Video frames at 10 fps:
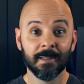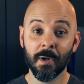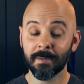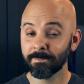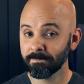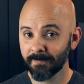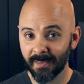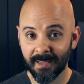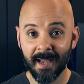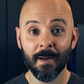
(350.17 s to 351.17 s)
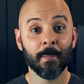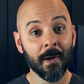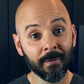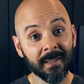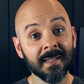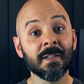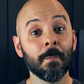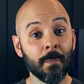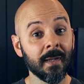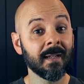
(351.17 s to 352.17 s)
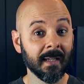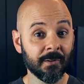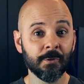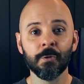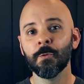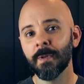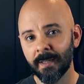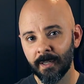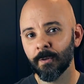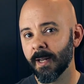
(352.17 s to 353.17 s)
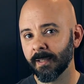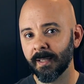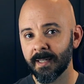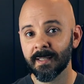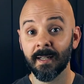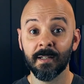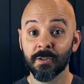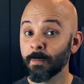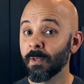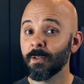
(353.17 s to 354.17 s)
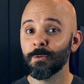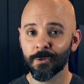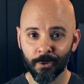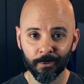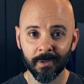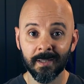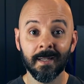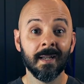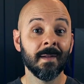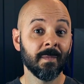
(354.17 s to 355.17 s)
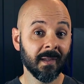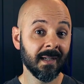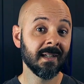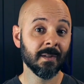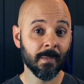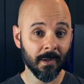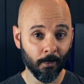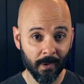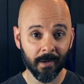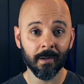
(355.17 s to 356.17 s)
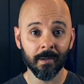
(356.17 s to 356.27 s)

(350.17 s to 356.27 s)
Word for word: but that apparently is a big issue here in Atlanta and something you certainly need to be aware